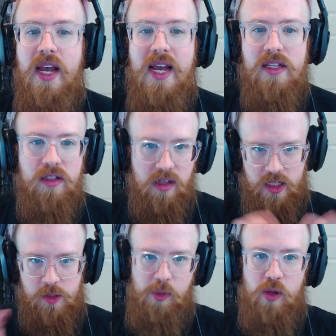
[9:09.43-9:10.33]
It's a little
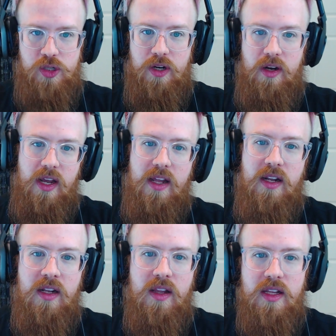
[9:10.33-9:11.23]
explosion.
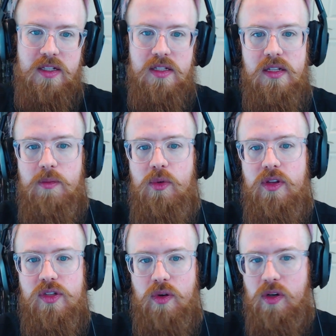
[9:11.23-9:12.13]
And this is a symbol
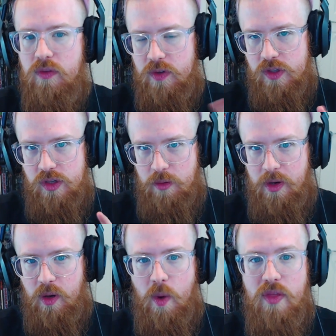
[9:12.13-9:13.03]
that's critical for
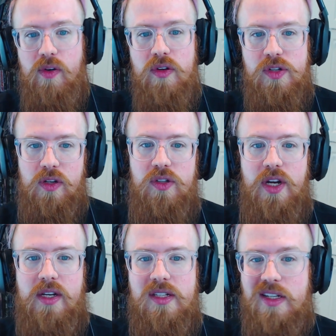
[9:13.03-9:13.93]
determining whether your skill
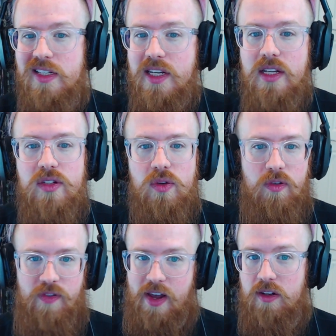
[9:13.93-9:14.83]
check succeeds or
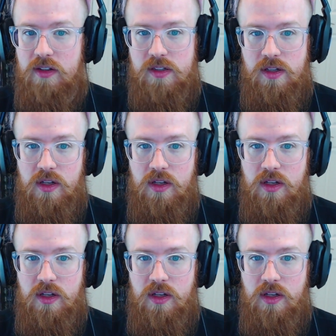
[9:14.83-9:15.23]
fails.